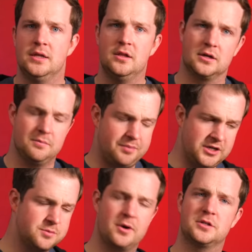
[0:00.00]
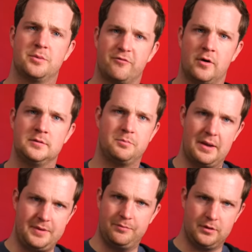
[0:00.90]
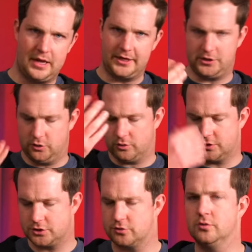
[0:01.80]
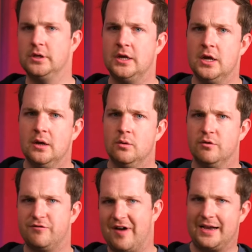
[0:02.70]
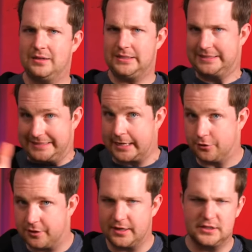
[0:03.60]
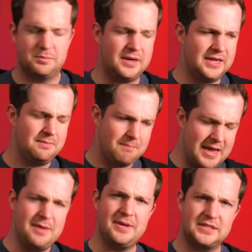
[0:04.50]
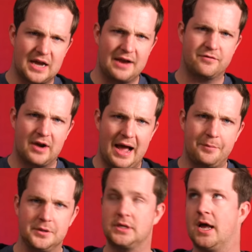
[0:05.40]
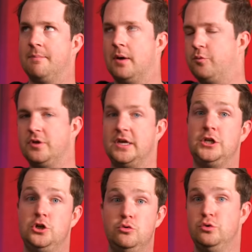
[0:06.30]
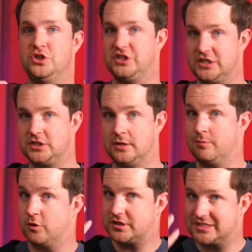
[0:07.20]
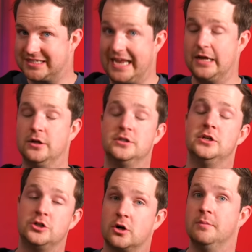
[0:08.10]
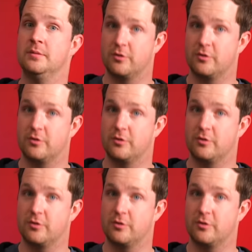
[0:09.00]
Look, benchmarks performed by people like yours truly will finally settle things, but it may be time for Apple to come up with a new system or scale to determine